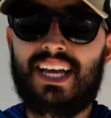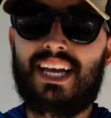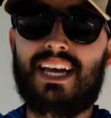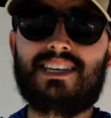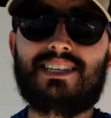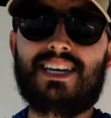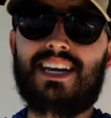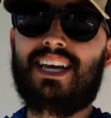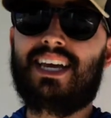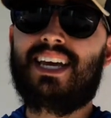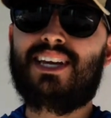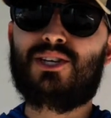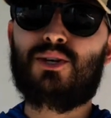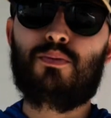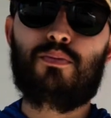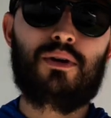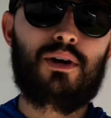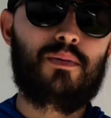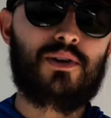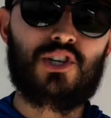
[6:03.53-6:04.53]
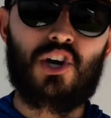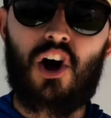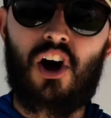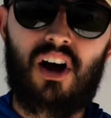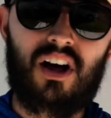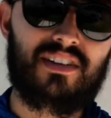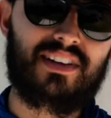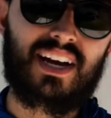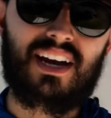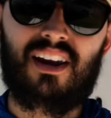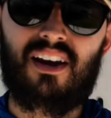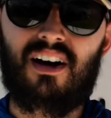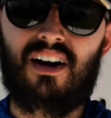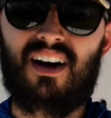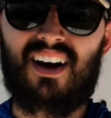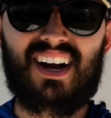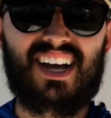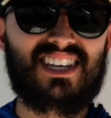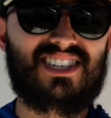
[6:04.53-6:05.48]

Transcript: It's gonna hit you pretty much all day long.